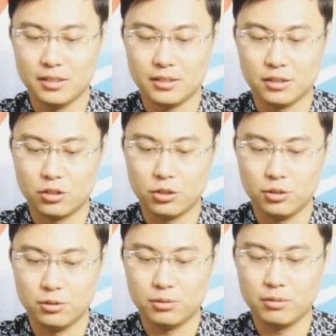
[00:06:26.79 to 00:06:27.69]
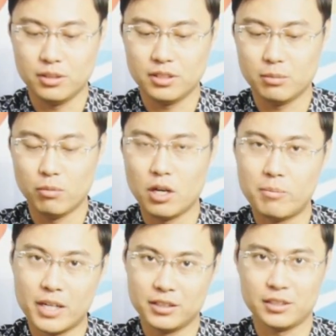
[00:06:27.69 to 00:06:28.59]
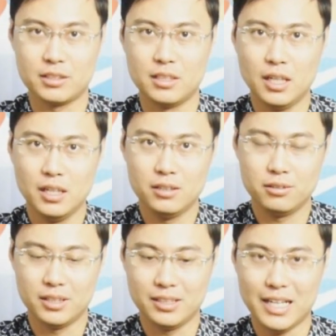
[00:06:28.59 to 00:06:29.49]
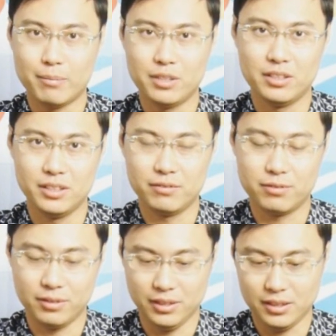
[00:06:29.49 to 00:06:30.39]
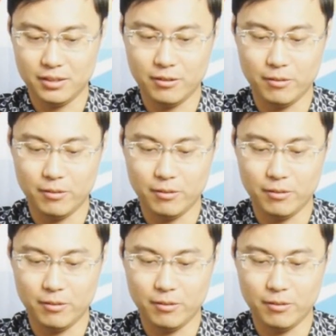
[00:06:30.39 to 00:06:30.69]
these 2 small monitor to adapt to different